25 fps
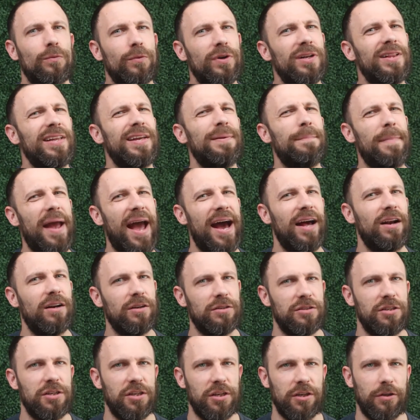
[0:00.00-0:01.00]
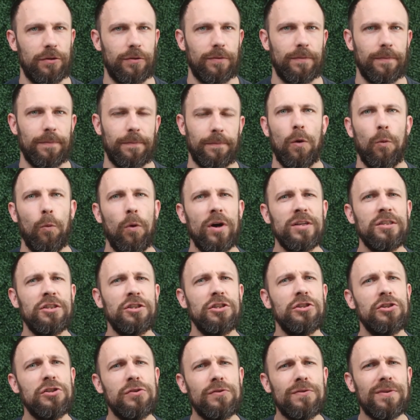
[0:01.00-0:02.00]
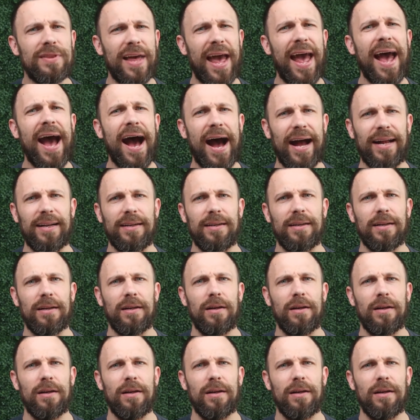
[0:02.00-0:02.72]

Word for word: really matter to you? Once you do that,